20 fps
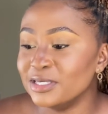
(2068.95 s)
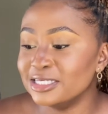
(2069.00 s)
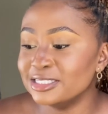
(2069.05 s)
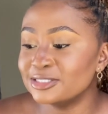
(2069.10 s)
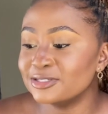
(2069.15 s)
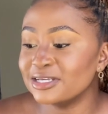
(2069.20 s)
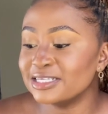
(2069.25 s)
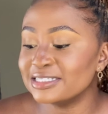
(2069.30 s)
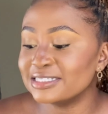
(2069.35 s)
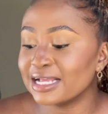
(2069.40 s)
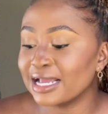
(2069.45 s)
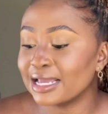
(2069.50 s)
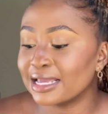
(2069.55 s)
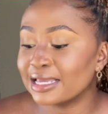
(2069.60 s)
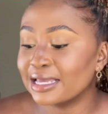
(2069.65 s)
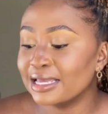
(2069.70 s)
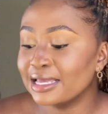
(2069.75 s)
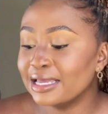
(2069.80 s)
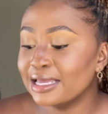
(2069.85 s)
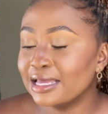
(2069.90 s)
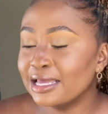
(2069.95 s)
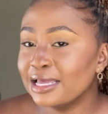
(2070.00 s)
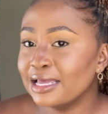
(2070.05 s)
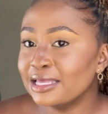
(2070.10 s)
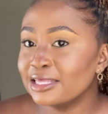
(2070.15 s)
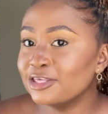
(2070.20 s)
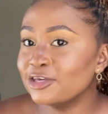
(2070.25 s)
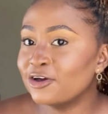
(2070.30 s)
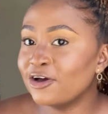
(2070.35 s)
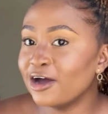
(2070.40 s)
So it's like,
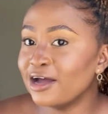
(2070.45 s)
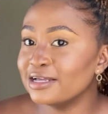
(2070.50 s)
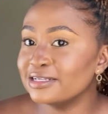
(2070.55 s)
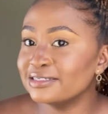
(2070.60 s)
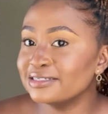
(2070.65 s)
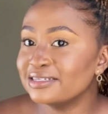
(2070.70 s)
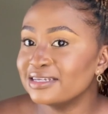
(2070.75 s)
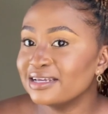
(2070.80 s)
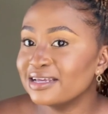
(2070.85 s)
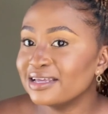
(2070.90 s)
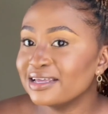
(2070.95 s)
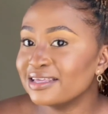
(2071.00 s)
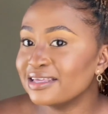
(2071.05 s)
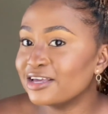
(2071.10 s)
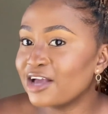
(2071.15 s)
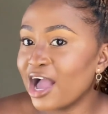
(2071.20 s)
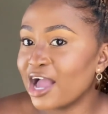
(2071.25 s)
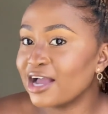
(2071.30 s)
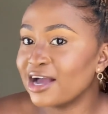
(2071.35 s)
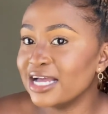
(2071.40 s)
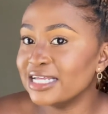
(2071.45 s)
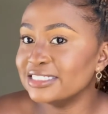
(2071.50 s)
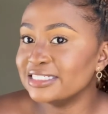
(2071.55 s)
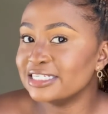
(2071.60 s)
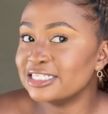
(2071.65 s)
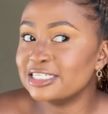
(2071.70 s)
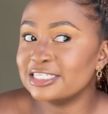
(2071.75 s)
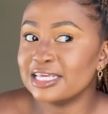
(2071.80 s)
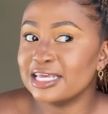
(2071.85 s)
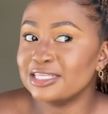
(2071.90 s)
I can't
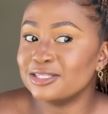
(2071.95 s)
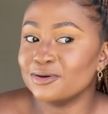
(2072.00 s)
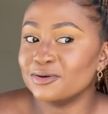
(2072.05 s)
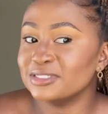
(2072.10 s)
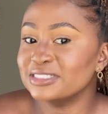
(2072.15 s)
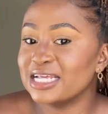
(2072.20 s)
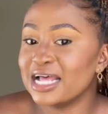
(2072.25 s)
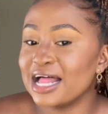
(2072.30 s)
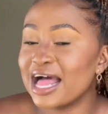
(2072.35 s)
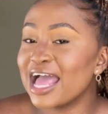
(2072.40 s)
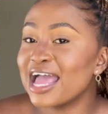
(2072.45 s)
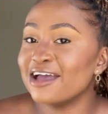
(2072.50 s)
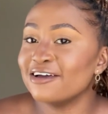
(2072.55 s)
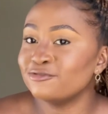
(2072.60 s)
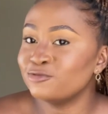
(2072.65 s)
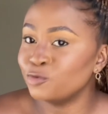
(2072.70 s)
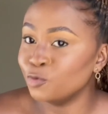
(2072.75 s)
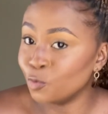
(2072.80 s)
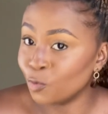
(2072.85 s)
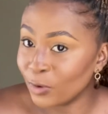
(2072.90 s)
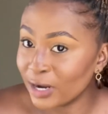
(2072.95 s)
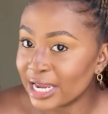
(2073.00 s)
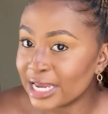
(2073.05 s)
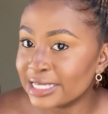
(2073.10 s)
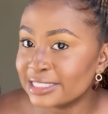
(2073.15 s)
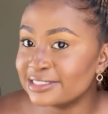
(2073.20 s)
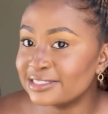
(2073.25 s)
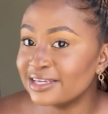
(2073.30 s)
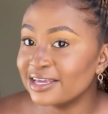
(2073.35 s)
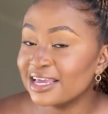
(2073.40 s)
just say don't tell. I have to
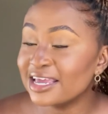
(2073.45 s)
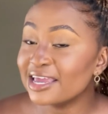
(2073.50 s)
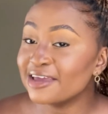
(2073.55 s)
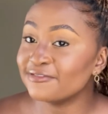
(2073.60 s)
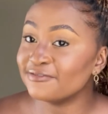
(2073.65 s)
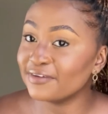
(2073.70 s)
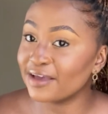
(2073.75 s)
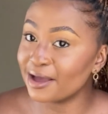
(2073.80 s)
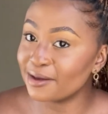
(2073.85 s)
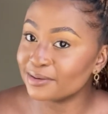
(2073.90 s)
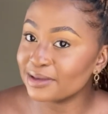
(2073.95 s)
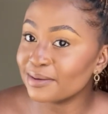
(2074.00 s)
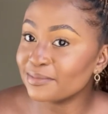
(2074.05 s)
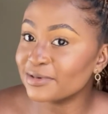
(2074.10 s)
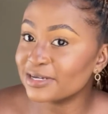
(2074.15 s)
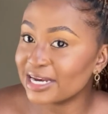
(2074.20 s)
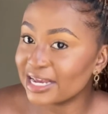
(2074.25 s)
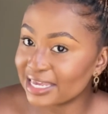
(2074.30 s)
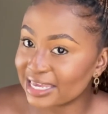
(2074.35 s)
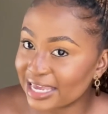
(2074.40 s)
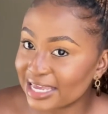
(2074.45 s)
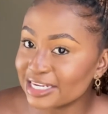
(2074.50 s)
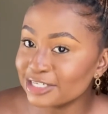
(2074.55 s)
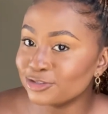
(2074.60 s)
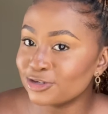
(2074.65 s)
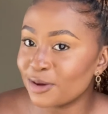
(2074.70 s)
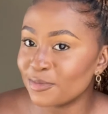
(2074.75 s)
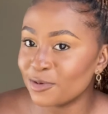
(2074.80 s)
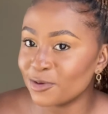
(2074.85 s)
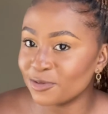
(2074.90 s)
wait. If I'm gonna get in
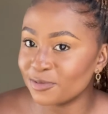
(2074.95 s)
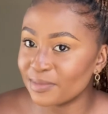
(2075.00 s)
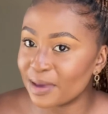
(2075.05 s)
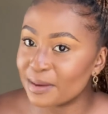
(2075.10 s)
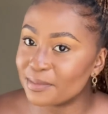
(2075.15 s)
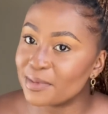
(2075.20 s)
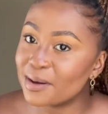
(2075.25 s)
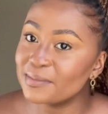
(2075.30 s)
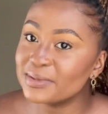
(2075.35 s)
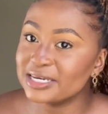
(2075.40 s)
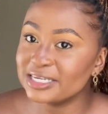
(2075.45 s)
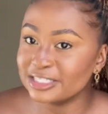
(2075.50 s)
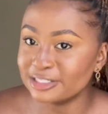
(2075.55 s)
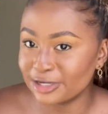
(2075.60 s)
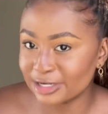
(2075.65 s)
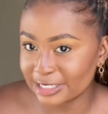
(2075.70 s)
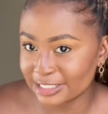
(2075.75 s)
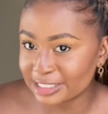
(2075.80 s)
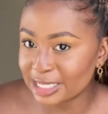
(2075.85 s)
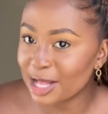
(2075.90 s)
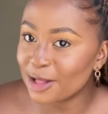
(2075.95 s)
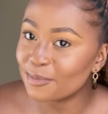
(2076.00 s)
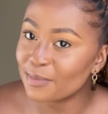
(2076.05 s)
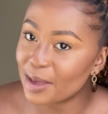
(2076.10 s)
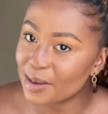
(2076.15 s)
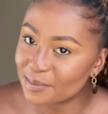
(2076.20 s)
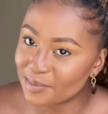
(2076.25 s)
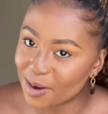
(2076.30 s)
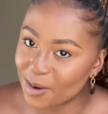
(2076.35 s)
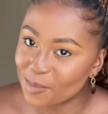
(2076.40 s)
trouble with my mom and he's gonna tell my
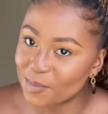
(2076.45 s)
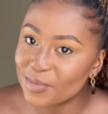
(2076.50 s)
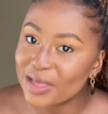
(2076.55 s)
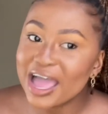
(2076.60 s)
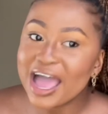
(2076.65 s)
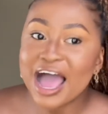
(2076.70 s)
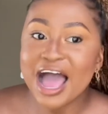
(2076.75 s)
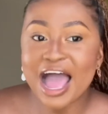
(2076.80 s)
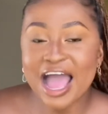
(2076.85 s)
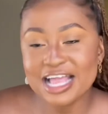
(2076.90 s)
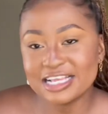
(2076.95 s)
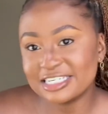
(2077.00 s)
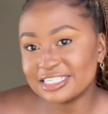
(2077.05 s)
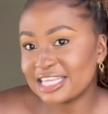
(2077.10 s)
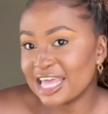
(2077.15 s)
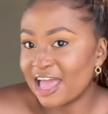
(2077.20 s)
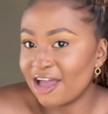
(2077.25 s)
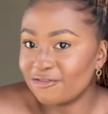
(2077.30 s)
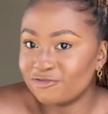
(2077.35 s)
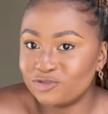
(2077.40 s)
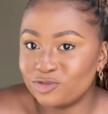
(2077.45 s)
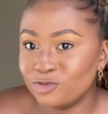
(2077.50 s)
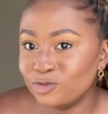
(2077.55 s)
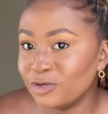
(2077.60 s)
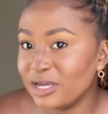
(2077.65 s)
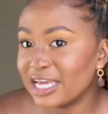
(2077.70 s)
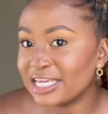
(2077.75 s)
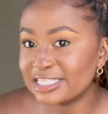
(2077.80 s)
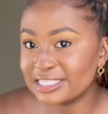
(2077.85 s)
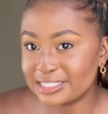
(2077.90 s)
mom, I just have to
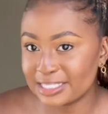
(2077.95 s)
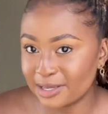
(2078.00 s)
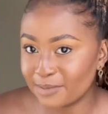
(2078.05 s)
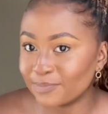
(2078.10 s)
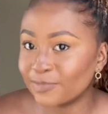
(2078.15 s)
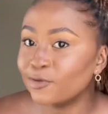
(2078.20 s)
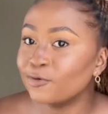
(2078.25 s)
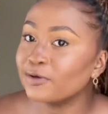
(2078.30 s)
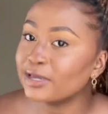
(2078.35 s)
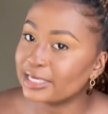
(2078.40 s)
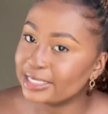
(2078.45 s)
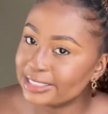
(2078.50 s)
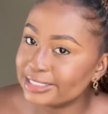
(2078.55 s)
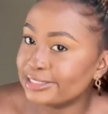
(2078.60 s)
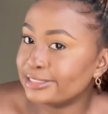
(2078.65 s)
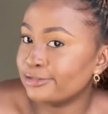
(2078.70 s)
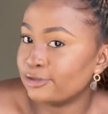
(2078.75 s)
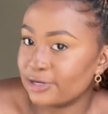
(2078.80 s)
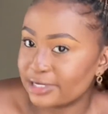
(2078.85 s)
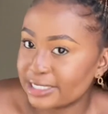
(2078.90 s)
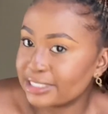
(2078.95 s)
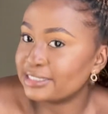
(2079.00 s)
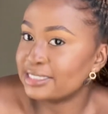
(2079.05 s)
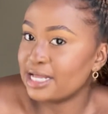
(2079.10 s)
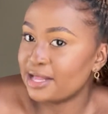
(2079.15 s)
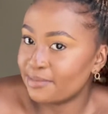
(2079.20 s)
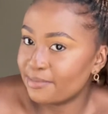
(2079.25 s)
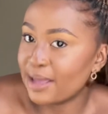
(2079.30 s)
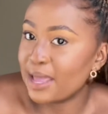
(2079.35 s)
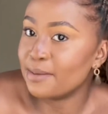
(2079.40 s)
accept, or he's gonna tell
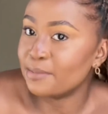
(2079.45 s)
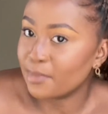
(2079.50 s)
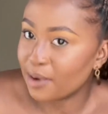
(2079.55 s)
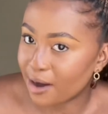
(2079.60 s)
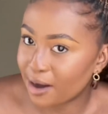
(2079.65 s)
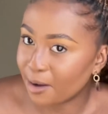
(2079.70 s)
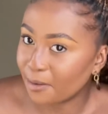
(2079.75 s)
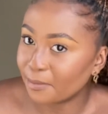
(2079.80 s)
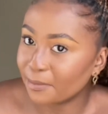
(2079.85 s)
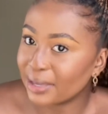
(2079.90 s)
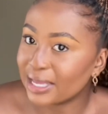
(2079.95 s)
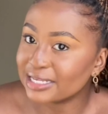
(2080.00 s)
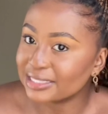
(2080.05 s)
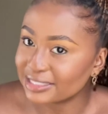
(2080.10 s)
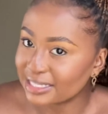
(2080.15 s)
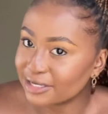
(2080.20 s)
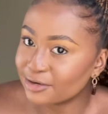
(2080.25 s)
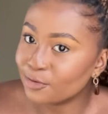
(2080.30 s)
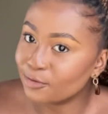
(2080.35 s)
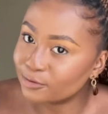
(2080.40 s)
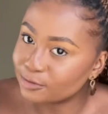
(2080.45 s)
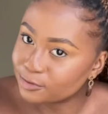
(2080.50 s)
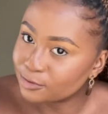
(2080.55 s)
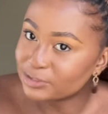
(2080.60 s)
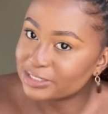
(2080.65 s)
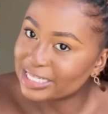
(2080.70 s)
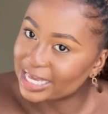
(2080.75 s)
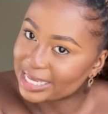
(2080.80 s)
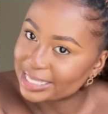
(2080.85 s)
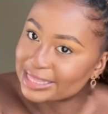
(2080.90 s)
my mom and then also
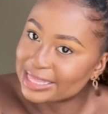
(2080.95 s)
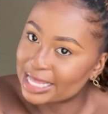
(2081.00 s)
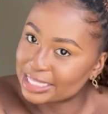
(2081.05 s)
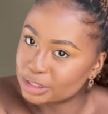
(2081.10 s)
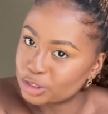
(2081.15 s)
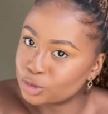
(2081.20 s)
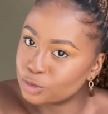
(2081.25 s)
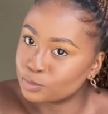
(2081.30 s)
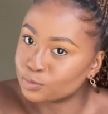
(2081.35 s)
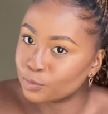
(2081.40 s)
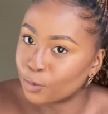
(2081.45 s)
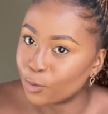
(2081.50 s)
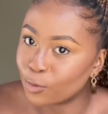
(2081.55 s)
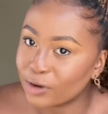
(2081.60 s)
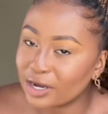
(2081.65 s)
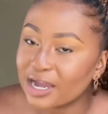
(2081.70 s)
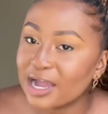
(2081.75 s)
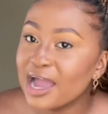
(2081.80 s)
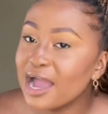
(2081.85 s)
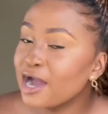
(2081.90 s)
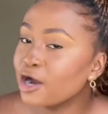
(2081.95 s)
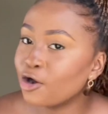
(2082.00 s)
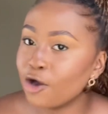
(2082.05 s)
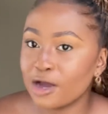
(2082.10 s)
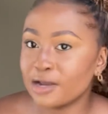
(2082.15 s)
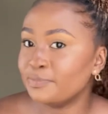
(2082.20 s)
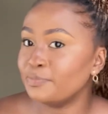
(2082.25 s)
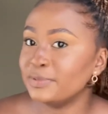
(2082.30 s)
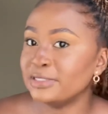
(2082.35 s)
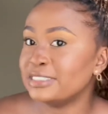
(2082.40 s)
take that smoke.
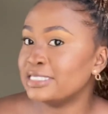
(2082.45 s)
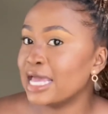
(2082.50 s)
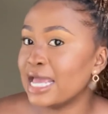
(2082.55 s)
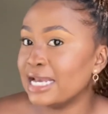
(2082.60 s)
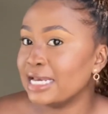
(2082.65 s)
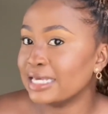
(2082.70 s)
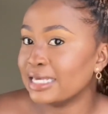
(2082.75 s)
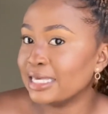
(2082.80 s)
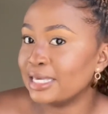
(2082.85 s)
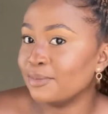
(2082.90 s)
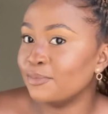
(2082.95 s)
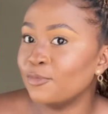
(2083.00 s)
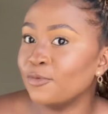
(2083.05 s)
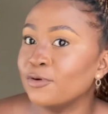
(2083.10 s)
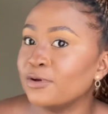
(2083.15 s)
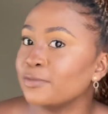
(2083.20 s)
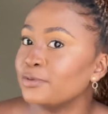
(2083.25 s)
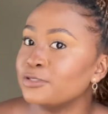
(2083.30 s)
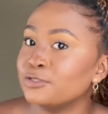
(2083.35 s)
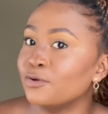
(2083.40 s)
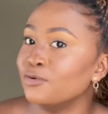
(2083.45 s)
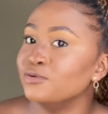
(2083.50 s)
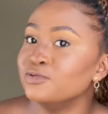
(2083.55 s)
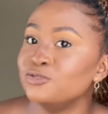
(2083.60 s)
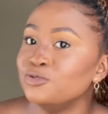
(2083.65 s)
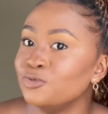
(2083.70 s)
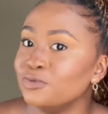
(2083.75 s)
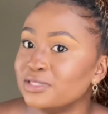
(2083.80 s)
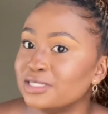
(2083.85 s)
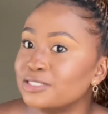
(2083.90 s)
Can't be telling him, oh, don't
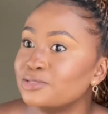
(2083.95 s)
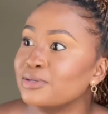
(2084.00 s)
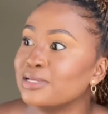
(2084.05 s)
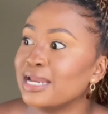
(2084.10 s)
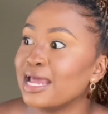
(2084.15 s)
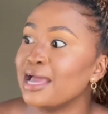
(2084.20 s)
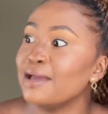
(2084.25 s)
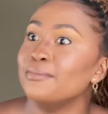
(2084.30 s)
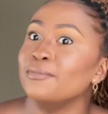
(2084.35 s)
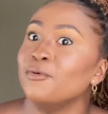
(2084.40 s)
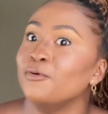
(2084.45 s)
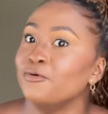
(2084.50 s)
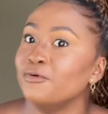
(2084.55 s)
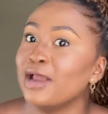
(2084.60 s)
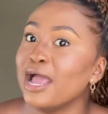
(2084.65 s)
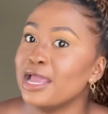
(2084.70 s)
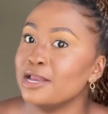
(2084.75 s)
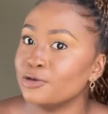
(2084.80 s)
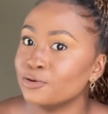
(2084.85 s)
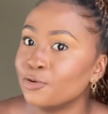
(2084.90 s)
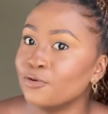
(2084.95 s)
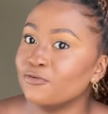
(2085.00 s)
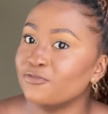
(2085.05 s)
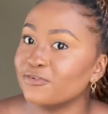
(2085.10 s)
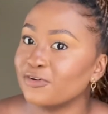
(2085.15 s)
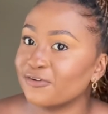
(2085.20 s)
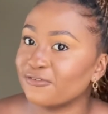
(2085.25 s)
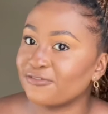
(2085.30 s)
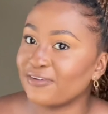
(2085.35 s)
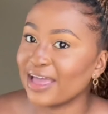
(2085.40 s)
do this when I know for
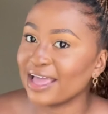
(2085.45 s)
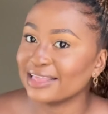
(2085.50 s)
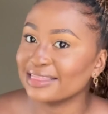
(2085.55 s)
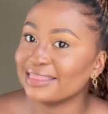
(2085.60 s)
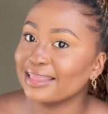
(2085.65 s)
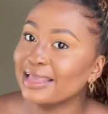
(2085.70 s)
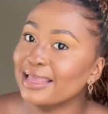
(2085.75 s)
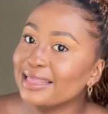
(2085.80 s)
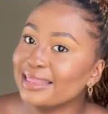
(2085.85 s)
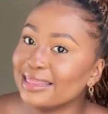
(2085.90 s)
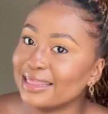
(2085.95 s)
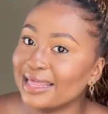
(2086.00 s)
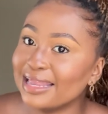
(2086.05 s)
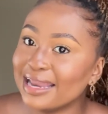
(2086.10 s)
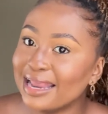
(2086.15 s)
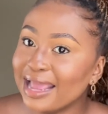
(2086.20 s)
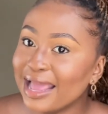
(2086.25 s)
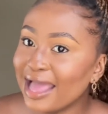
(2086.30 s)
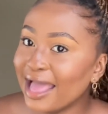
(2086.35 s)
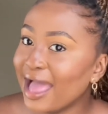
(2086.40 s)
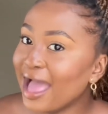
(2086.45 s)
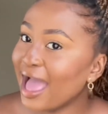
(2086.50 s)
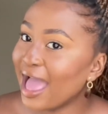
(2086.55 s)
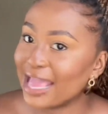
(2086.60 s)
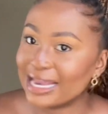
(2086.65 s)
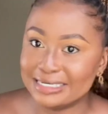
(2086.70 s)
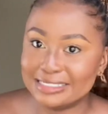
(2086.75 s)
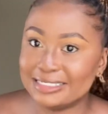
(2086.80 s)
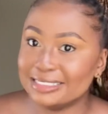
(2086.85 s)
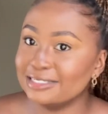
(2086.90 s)
a fact that I
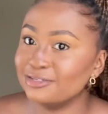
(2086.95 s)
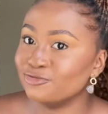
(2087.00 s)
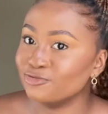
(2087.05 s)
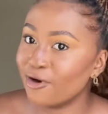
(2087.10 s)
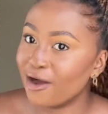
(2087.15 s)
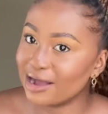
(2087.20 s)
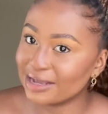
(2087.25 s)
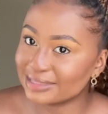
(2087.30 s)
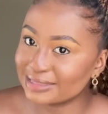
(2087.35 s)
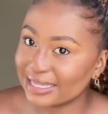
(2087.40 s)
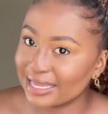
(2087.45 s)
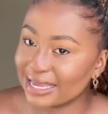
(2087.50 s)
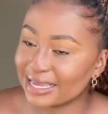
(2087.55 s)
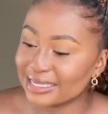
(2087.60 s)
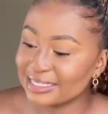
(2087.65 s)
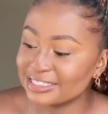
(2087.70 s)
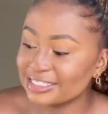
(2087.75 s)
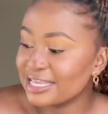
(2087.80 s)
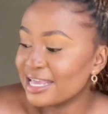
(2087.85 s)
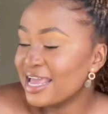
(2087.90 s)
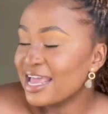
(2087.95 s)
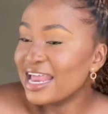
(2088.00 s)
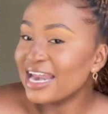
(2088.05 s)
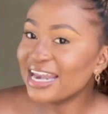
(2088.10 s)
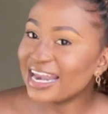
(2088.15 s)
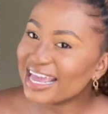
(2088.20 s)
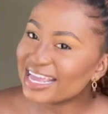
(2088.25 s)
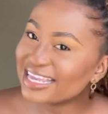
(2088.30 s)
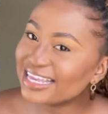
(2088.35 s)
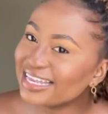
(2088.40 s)
did wrong things.
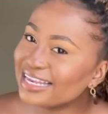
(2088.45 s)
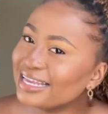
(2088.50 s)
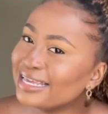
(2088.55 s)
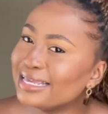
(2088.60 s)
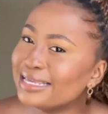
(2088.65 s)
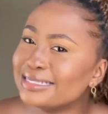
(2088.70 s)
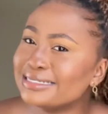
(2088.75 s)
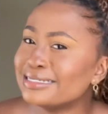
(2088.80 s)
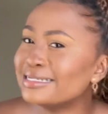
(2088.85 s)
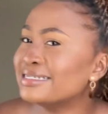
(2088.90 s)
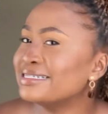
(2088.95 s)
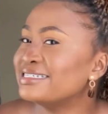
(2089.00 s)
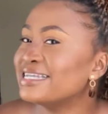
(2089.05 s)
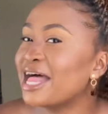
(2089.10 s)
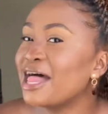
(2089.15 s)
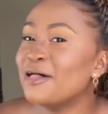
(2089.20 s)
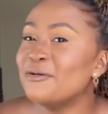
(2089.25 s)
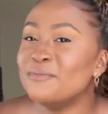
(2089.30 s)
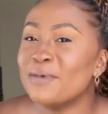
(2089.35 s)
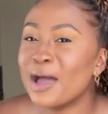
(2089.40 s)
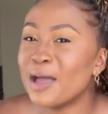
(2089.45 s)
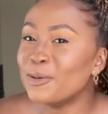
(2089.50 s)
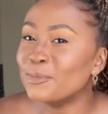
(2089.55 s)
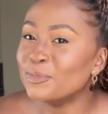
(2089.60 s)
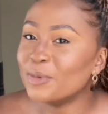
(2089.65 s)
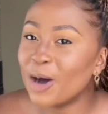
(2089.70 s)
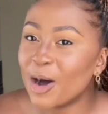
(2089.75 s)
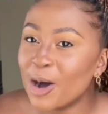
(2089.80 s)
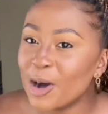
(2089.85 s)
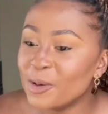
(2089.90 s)
Luckily, he didn't tell my
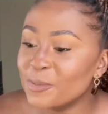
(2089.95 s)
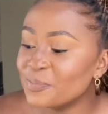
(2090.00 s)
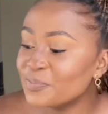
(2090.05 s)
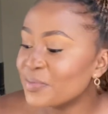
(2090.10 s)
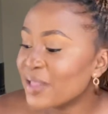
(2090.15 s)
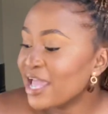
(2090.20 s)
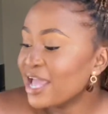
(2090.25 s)
mom.